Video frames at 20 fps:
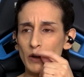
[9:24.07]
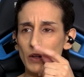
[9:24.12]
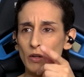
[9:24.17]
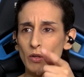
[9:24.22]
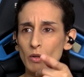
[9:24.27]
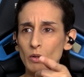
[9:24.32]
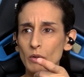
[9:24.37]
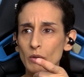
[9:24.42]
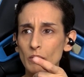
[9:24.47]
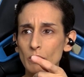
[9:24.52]

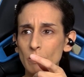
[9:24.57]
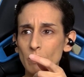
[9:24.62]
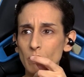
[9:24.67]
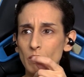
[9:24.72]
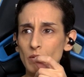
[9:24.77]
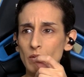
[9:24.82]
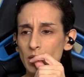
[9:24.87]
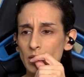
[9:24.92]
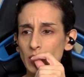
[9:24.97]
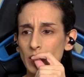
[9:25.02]
Oh,
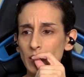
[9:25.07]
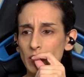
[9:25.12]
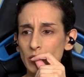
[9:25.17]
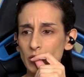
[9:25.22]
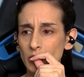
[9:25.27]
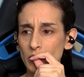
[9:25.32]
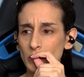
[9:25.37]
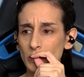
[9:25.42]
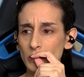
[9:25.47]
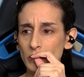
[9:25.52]
I like
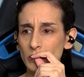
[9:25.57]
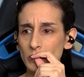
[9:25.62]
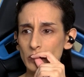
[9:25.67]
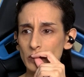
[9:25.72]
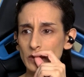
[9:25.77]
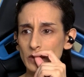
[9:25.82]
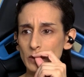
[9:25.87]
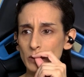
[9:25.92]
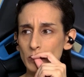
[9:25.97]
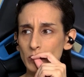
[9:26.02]
her.
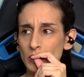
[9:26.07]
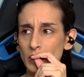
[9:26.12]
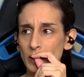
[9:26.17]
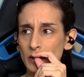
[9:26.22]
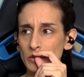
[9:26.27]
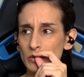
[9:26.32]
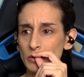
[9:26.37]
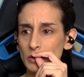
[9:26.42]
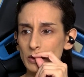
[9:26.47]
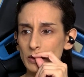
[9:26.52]
She's a good
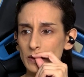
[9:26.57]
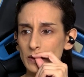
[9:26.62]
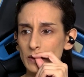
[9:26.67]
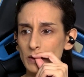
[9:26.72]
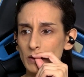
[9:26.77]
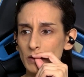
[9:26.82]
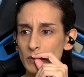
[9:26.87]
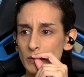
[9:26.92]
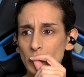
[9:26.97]
actress.